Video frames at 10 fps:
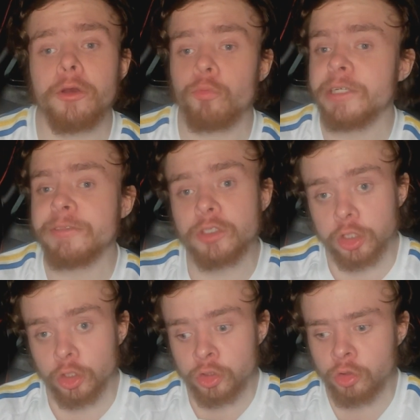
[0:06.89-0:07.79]
We've just
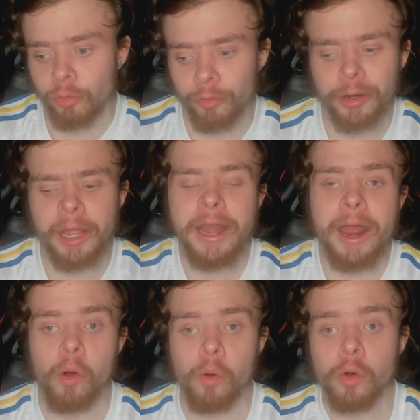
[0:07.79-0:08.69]
lost
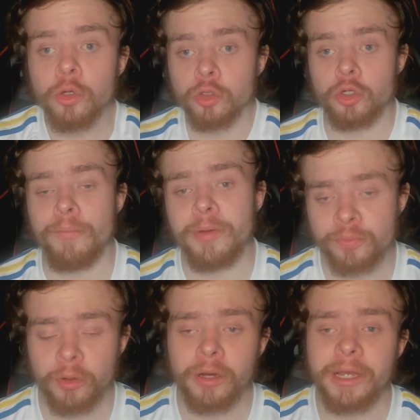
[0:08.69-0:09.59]
3-0 to
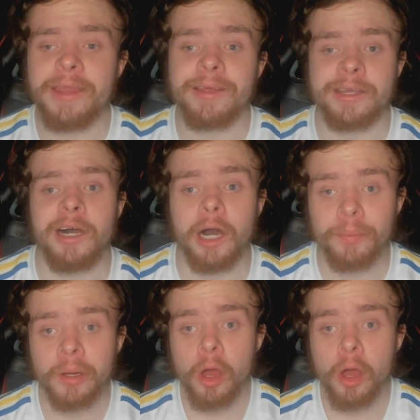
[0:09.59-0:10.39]
Middlesbrough in the cup.